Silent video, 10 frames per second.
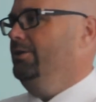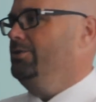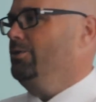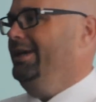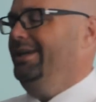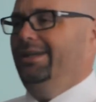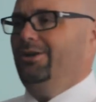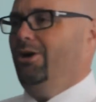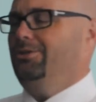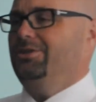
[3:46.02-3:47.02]
So I can
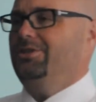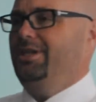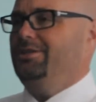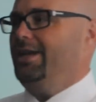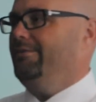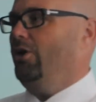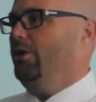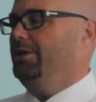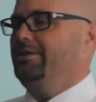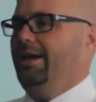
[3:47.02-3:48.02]
get heart disease and have a
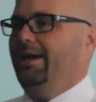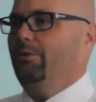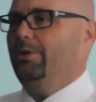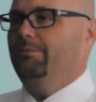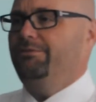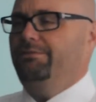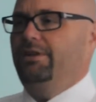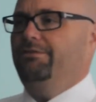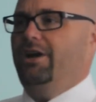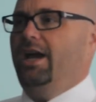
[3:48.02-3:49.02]
heart attack when I'm
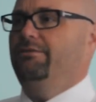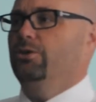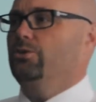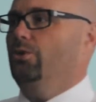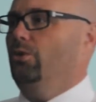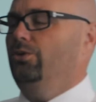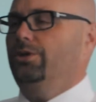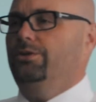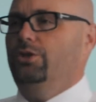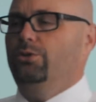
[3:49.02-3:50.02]
55 years old,
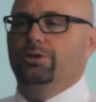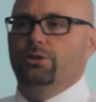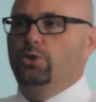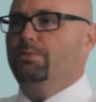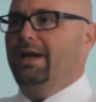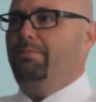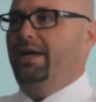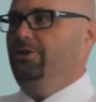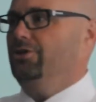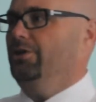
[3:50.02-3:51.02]
and you can lose my
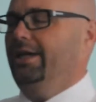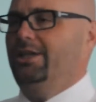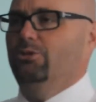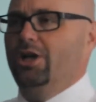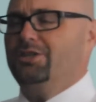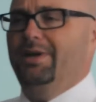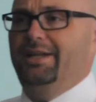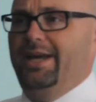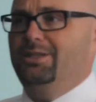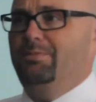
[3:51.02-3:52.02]
pension like you lost my
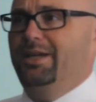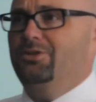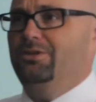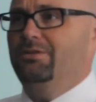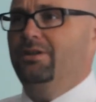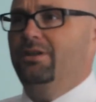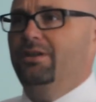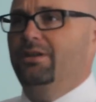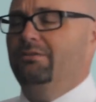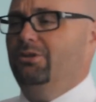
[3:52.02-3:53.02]
dad's pension?
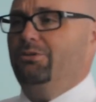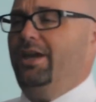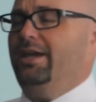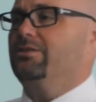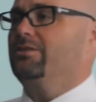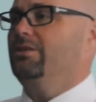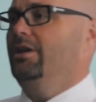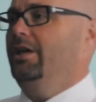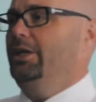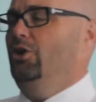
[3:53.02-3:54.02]
No thanks.
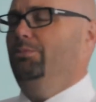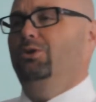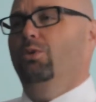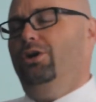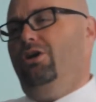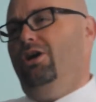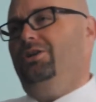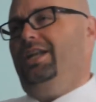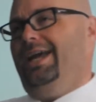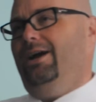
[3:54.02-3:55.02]
You want me to work
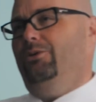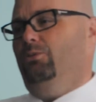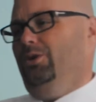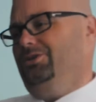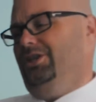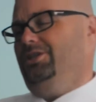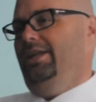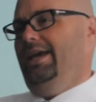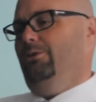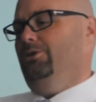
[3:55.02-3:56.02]
hard now and work
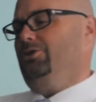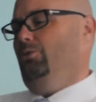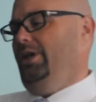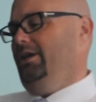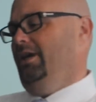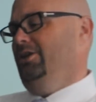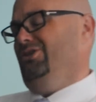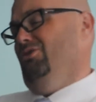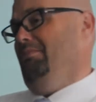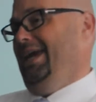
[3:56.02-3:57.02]
60 hours a week
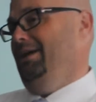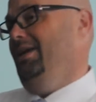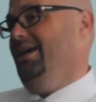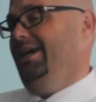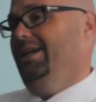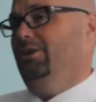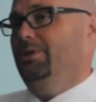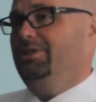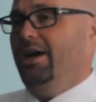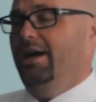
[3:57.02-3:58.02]
so maybe I can
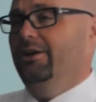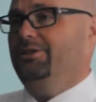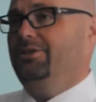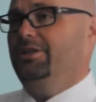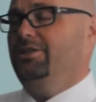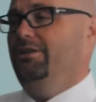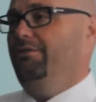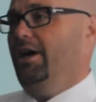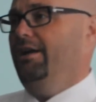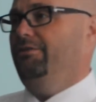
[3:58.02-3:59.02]
retire at
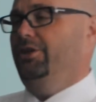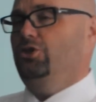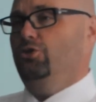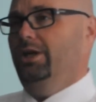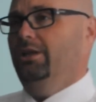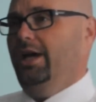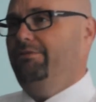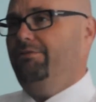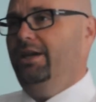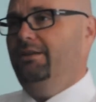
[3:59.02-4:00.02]
65 and enjoy life
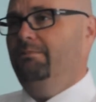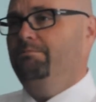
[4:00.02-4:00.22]
then?